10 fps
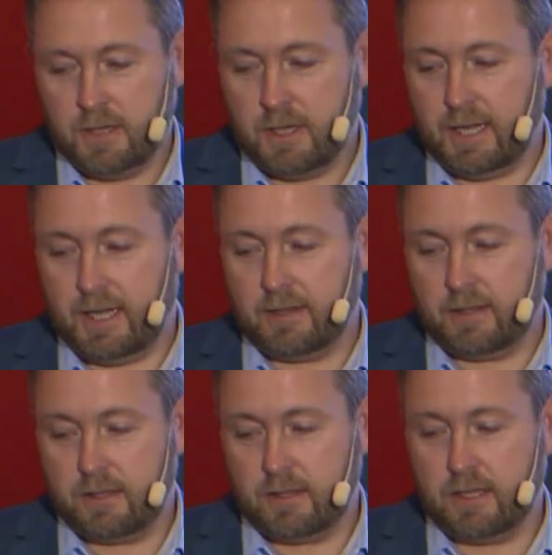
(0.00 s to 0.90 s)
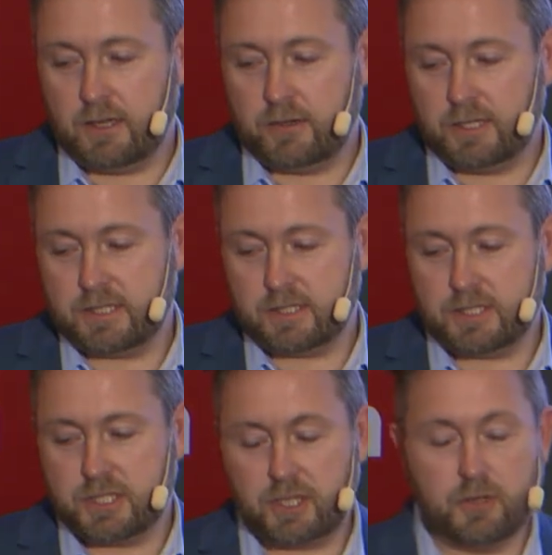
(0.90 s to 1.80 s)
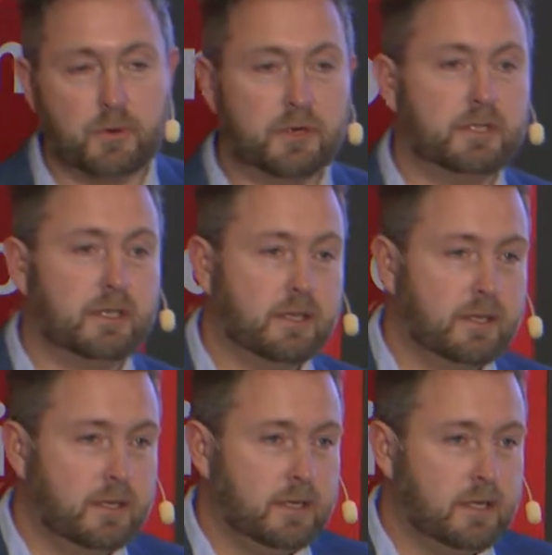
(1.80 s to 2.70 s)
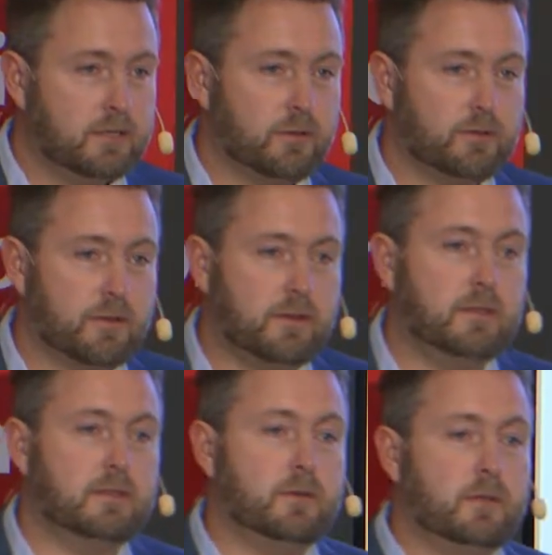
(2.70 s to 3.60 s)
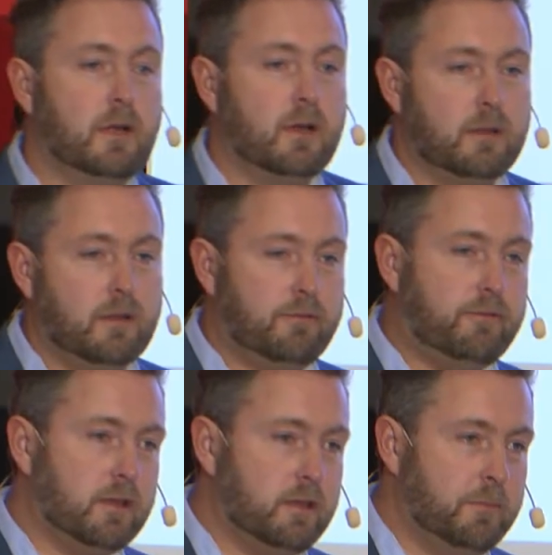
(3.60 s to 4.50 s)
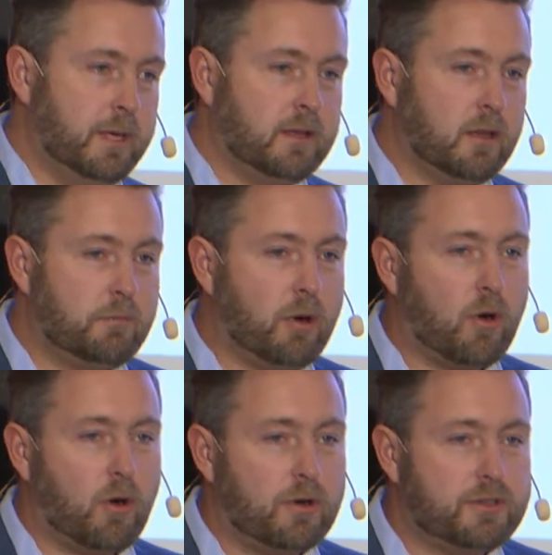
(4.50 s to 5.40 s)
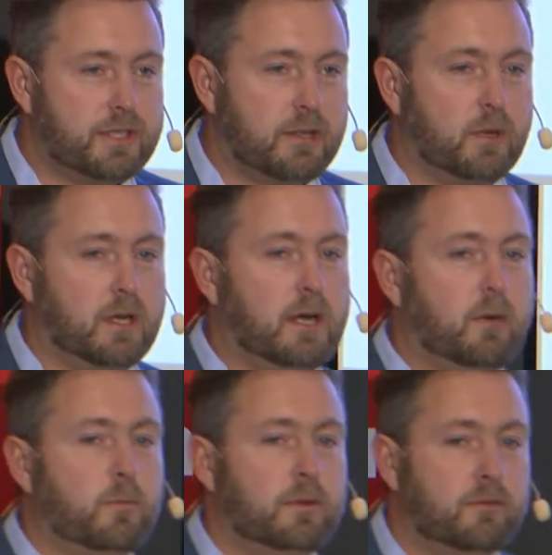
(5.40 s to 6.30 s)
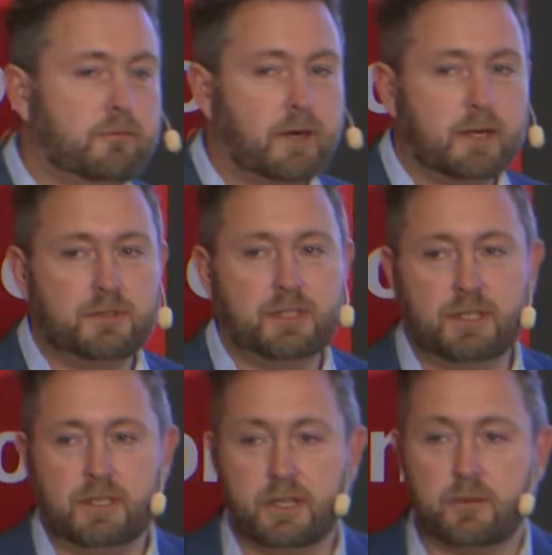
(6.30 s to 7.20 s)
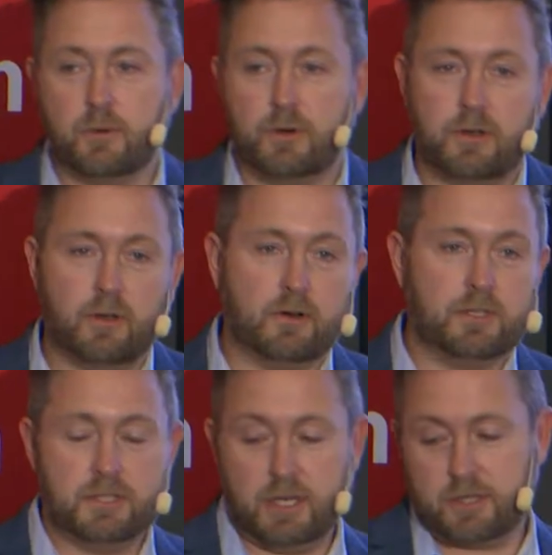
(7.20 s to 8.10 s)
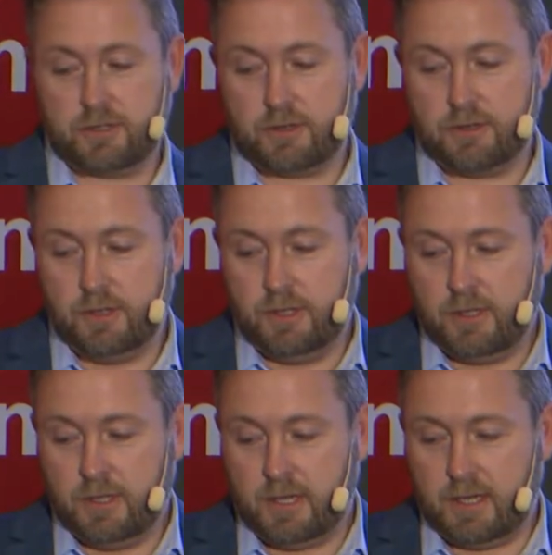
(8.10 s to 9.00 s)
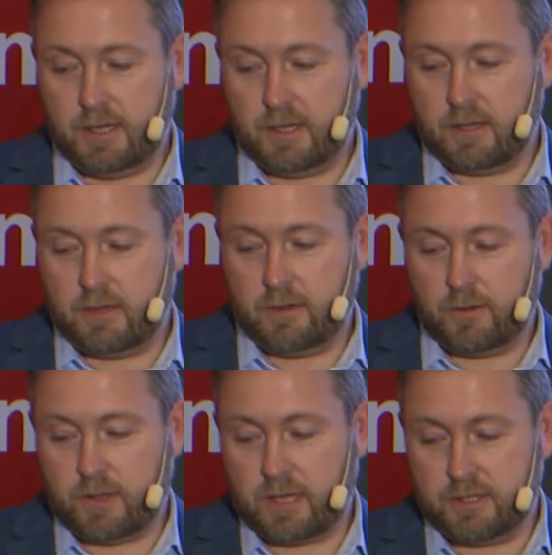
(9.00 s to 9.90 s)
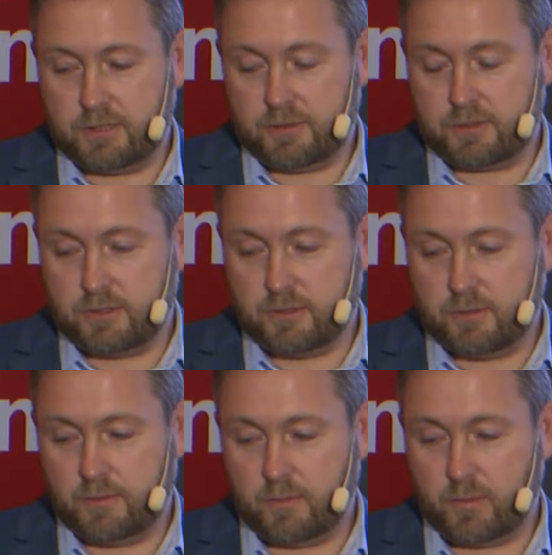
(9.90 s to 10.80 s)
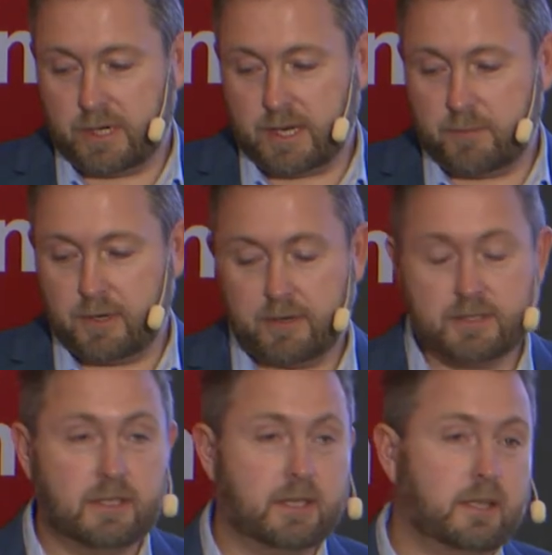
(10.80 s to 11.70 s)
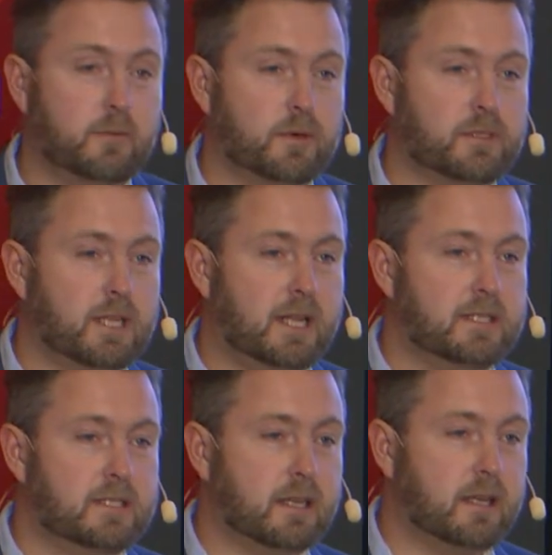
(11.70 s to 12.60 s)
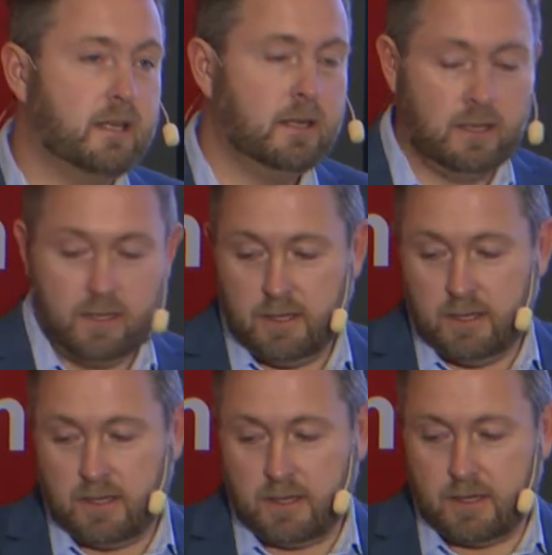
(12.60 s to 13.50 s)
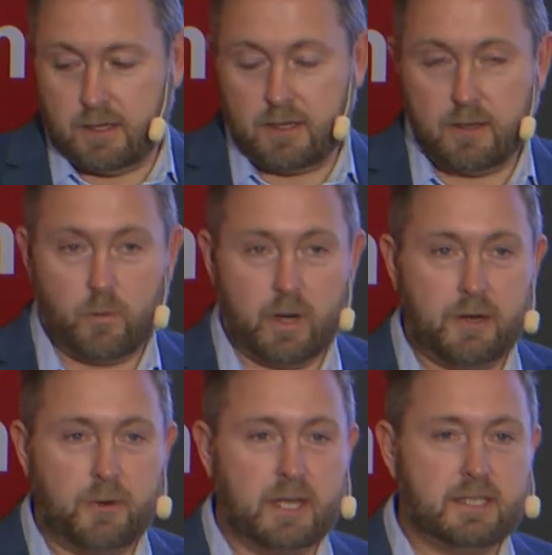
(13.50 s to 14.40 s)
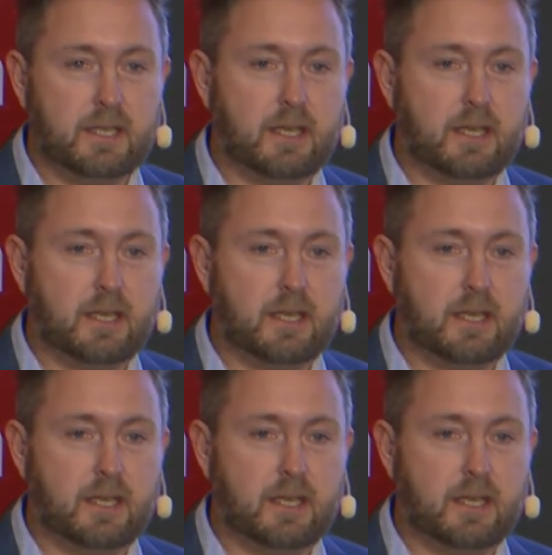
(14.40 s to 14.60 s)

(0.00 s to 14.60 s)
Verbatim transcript: And increased security. It's also th uh, the fundamental parts that will come with the 5G network architecture. and the thing I used to bring up here is the network slicing uh, where you actually